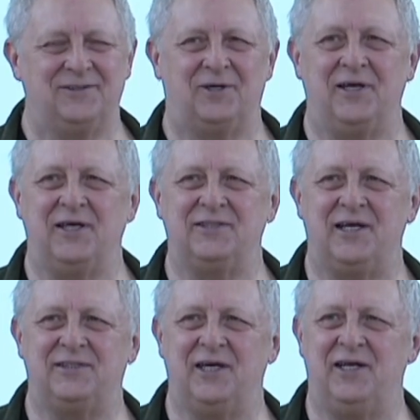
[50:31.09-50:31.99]
so I guess
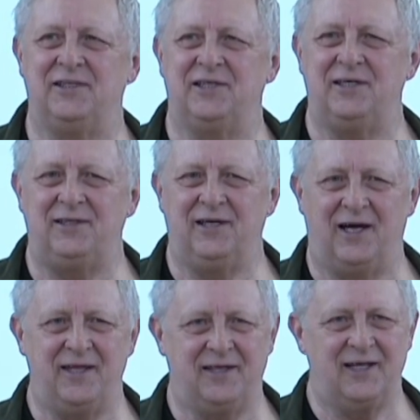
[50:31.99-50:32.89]
that's it, is it?
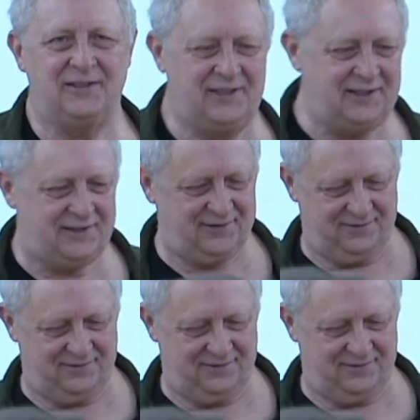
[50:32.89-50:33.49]
I think that's it.